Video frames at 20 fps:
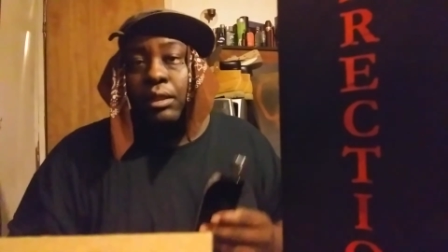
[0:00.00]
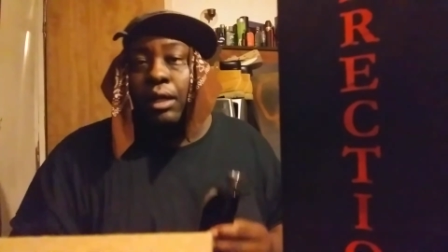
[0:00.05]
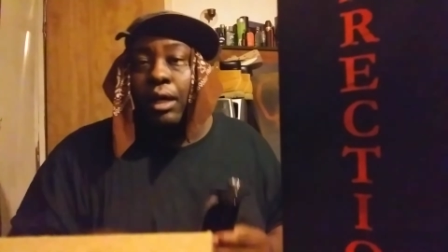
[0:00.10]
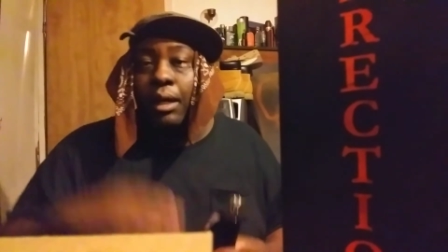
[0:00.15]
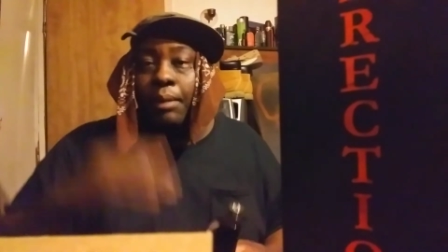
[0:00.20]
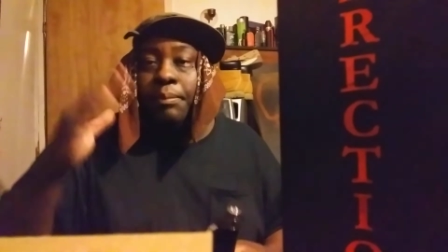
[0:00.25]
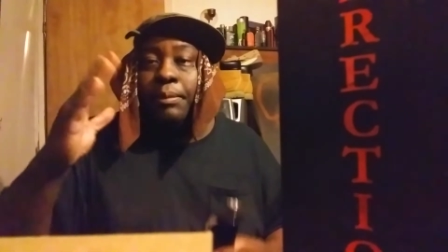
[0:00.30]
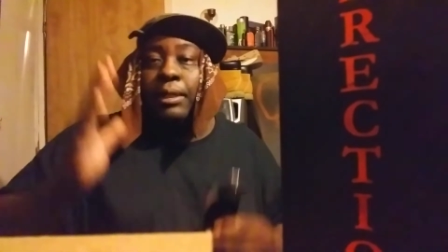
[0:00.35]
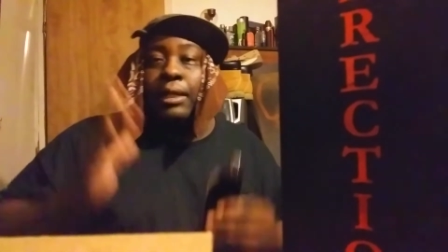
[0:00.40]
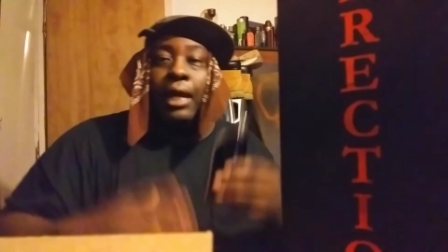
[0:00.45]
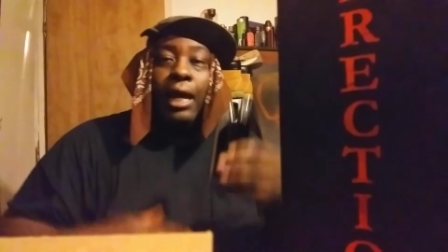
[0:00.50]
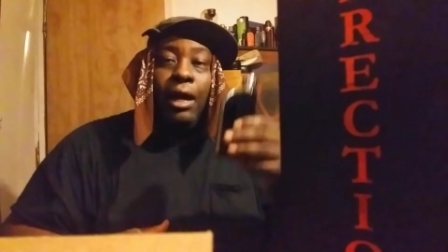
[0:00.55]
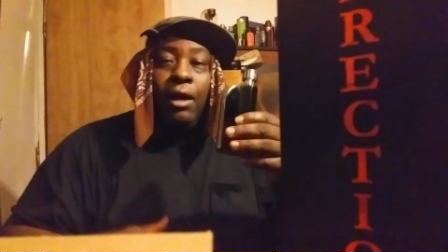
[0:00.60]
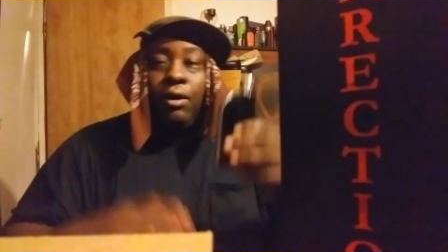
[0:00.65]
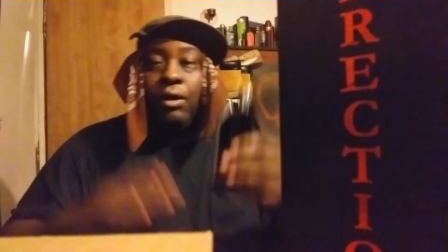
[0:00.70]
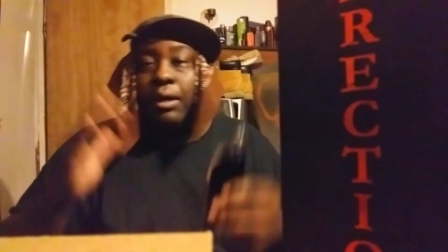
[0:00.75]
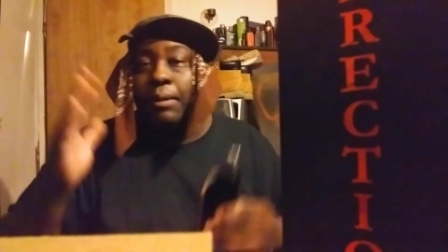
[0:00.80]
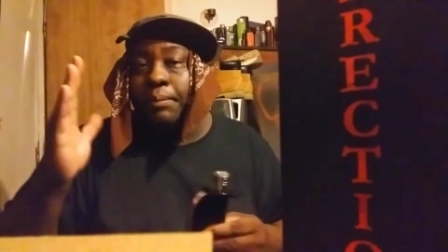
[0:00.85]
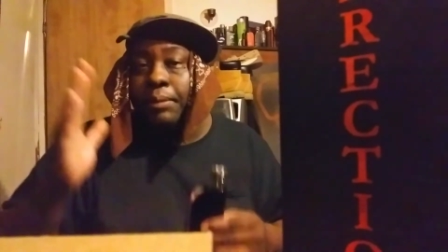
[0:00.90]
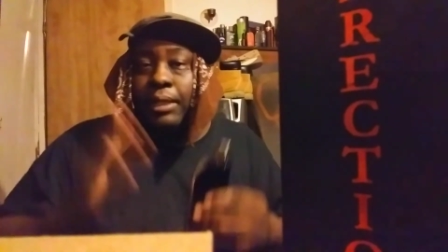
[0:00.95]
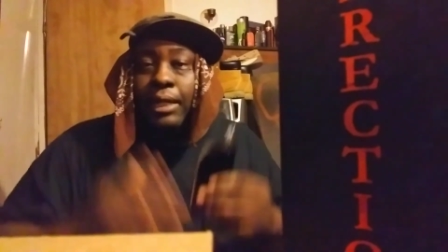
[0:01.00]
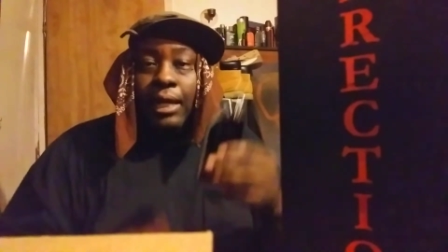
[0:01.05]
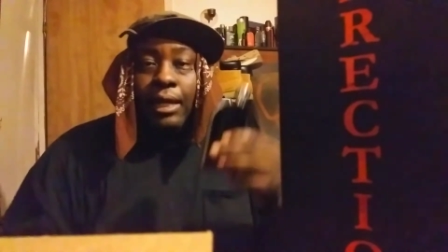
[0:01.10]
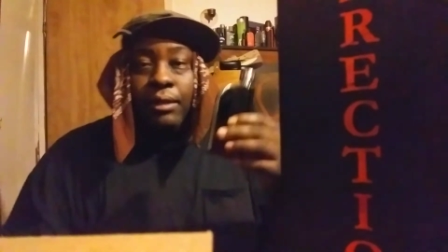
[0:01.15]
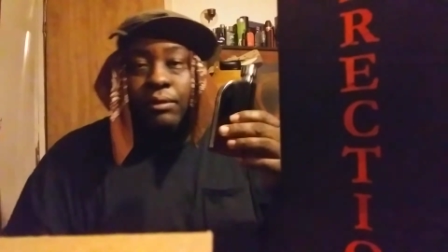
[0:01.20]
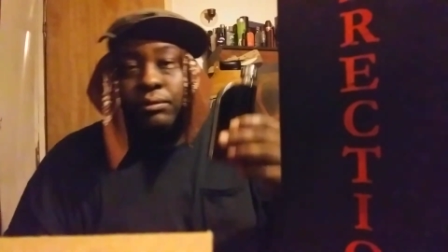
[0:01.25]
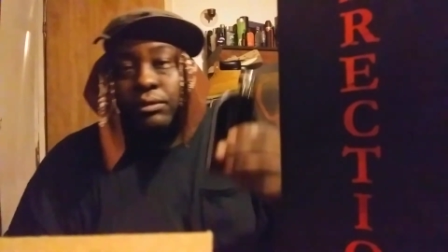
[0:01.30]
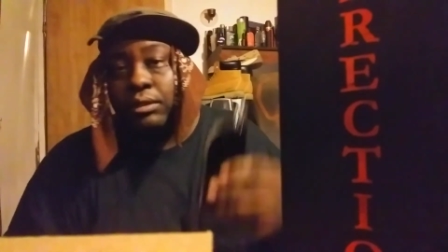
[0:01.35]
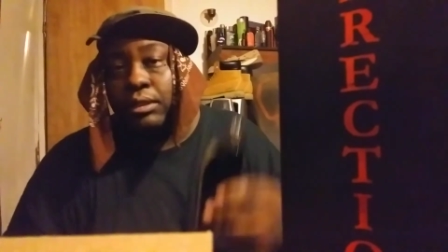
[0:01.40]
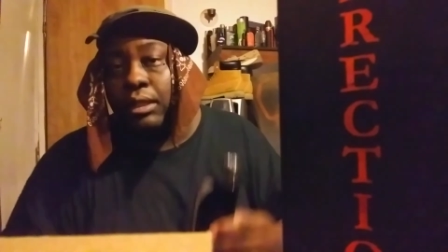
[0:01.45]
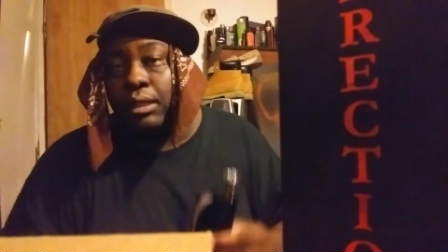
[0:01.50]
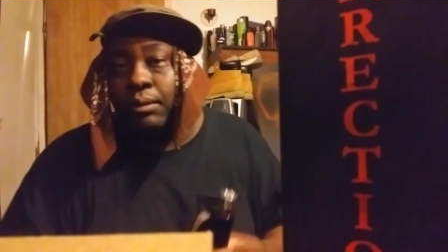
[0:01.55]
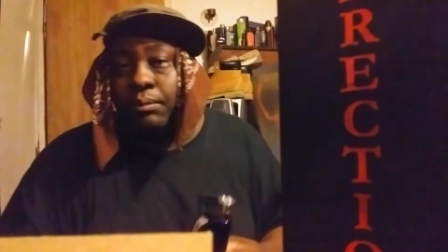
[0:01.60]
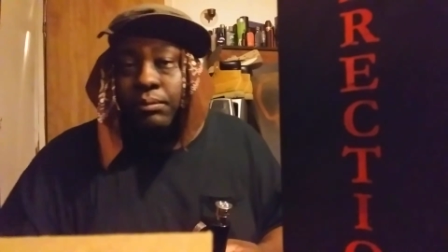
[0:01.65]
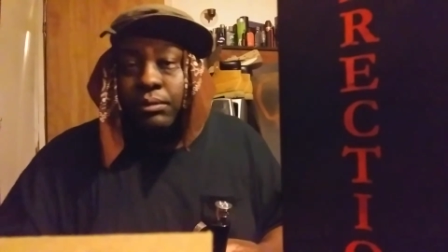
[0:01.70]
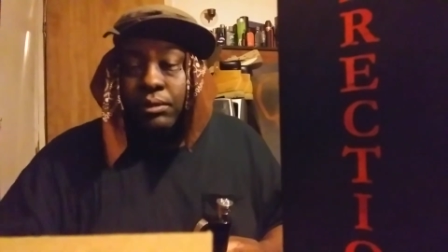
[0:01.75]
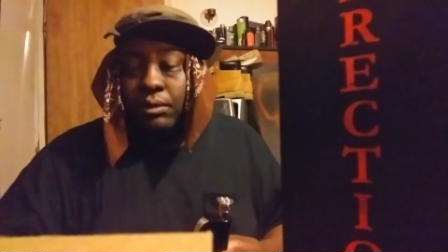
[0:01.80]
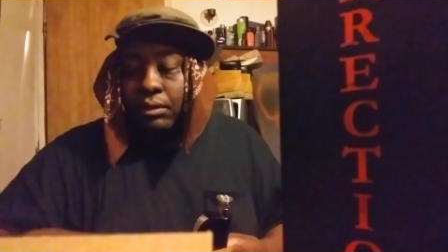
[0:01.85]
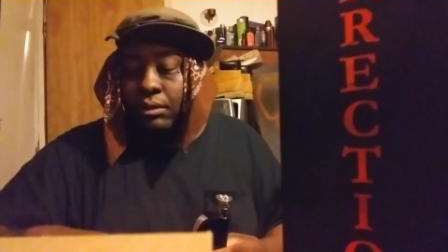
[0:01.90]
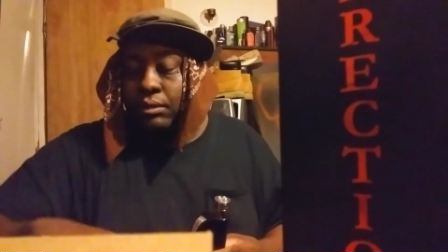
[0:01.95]
up and down, up and down
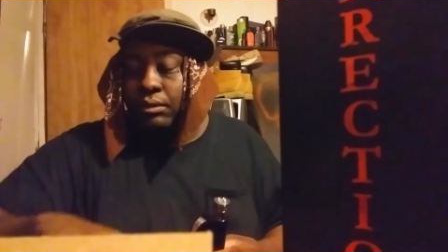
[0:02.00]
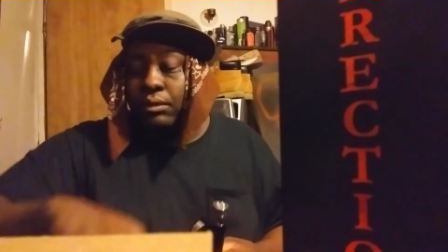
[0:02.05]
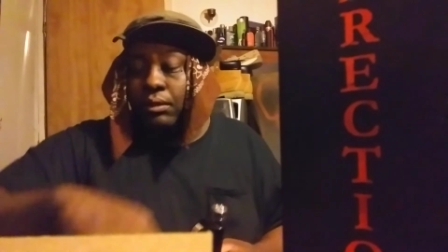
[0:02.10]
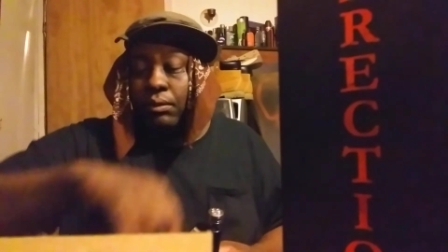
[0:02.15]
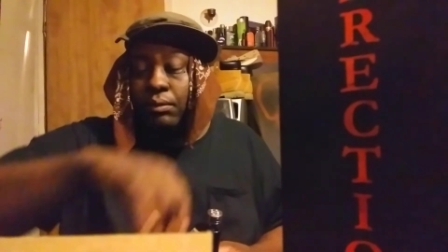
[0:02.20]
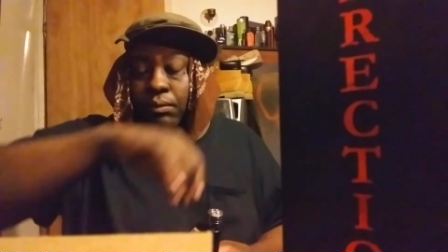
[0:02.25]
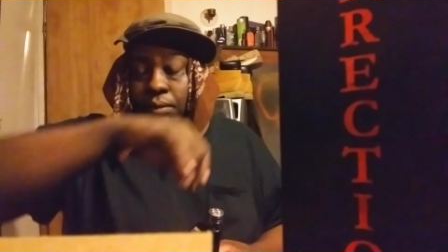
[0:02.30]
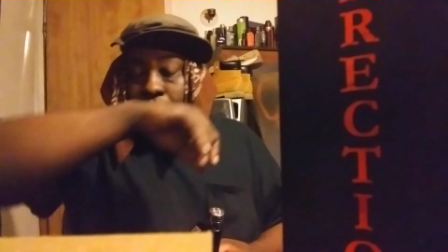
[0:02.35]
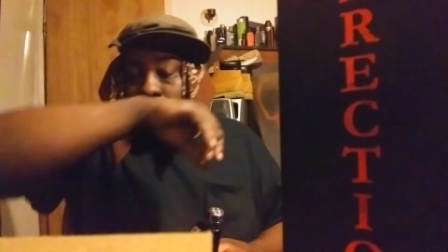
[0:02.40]
temps. So